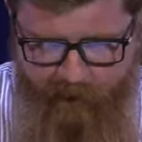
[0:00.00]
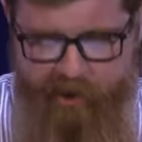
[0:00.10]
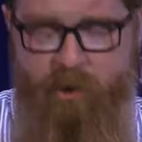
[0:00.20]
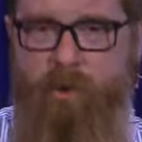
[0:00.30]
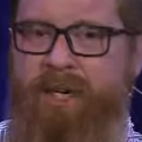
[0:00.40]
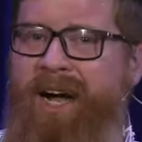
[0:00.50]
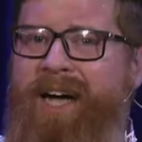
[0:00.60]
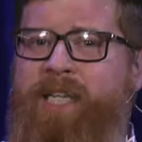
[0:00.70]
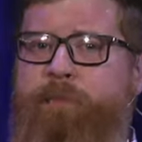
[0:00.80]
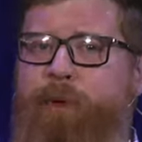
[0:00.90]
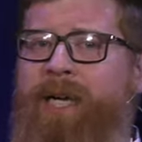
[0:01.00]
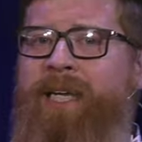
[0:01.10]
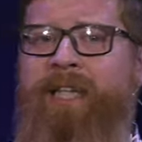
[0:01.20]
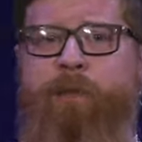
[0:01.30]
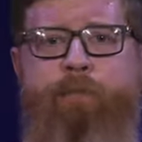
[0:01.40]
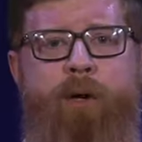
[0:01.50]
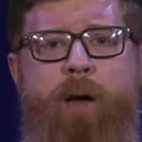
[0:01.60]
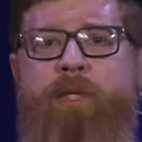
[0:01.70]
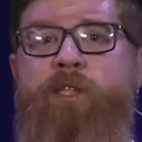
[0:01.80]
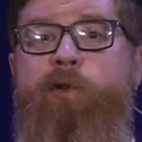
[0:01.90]
And so God is bringing this
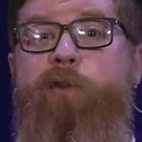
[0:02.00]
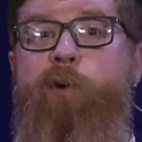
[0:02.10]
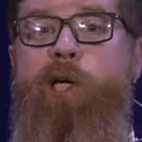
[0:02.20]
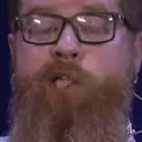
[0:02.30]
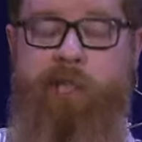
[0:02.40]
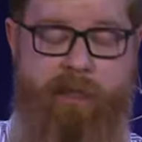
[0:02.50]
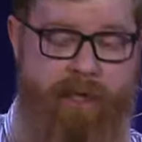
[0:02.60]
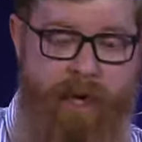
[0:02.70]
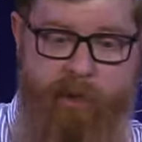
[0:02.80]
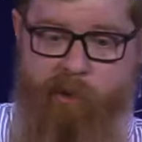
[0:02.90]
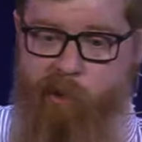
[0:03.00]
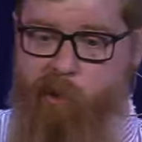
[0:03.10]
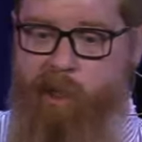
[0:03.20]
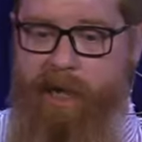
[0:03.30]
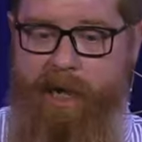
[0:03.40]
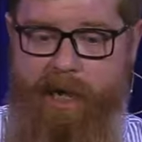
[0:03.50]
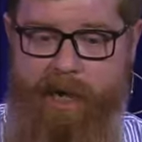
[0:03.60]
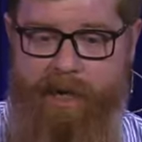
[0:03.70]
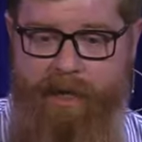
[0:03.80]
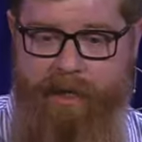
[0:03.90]
promise to fruition through uh,